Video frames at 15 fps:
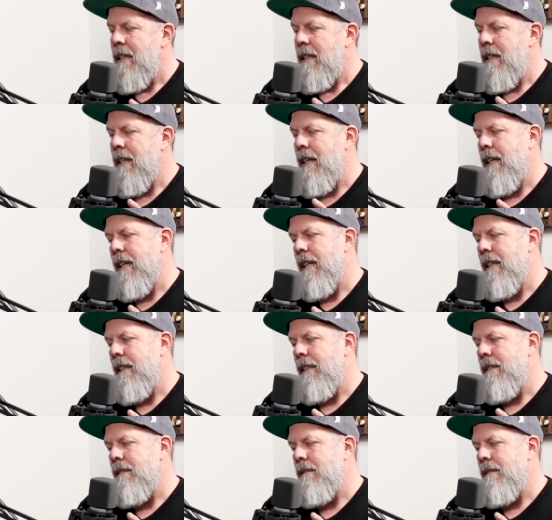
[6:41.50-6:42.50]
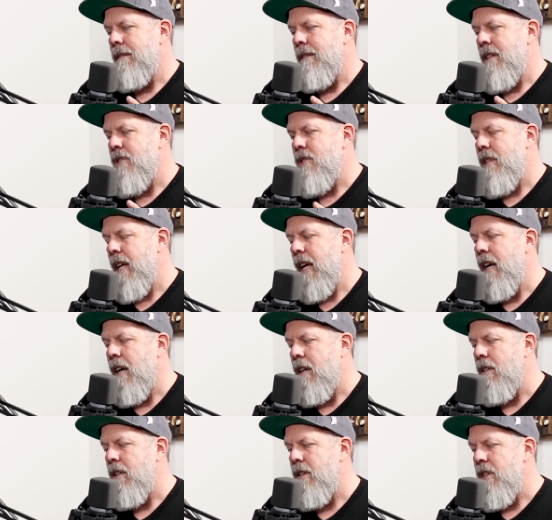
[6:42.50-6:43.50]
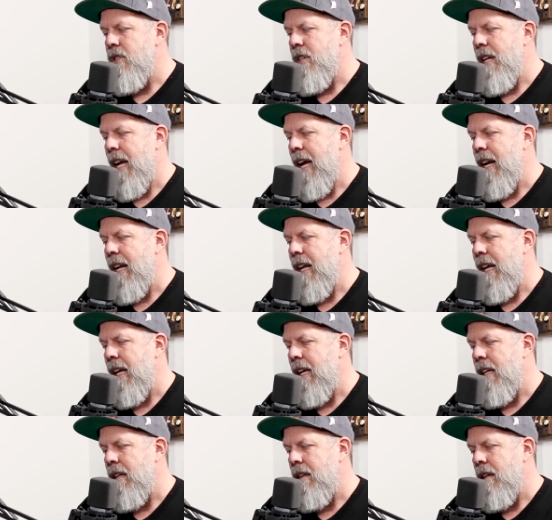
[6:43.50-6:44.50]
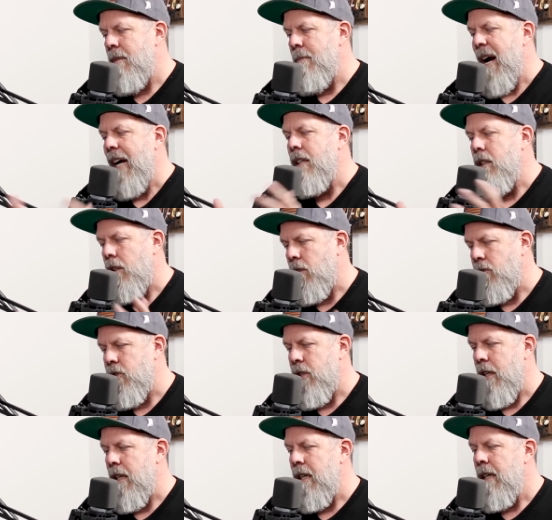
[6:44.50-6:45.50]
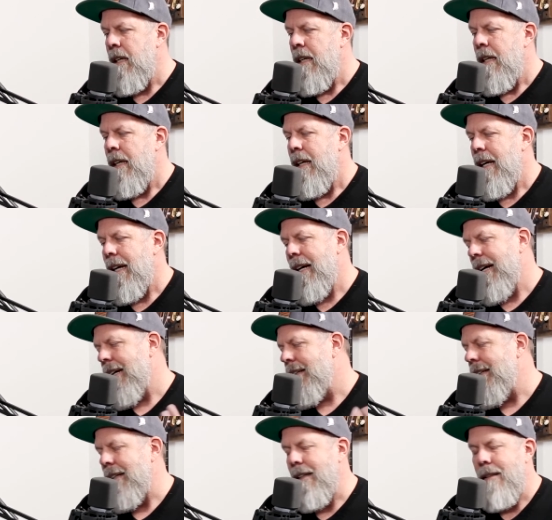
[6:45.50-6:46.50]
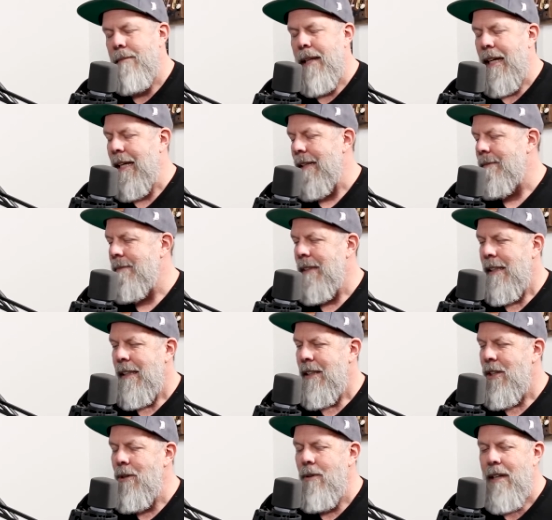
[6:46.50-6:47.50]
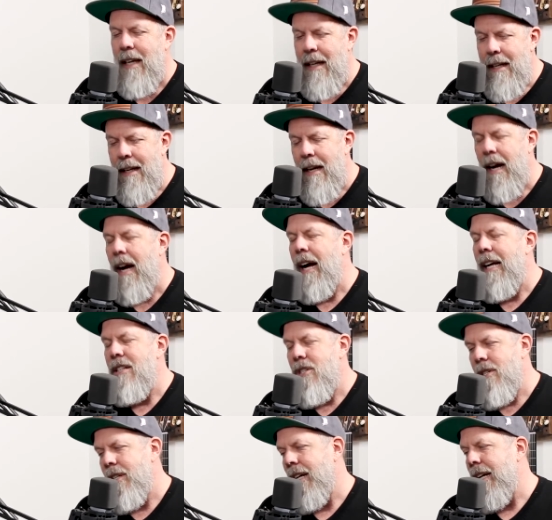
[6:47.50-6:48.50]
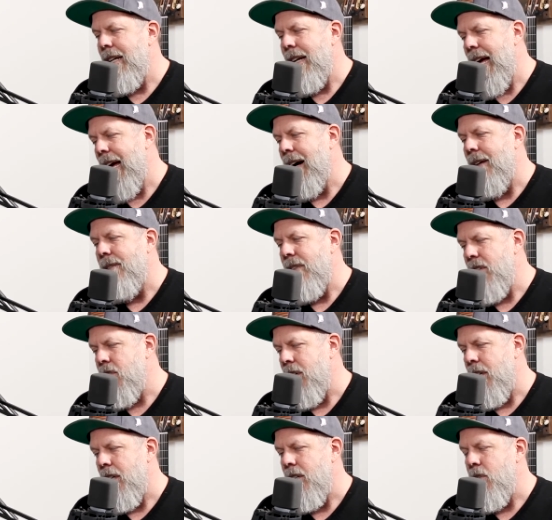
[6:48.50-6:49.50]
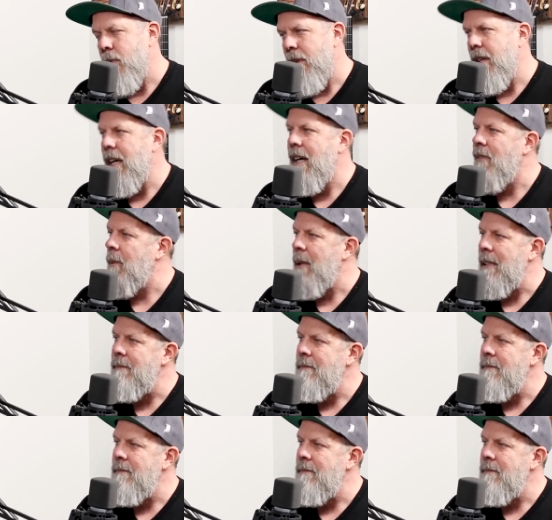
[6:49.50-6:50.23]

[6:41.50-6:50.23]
uh, this thing called Christianity in in my culture, uh, you know, man, you cannot shut down the church with government.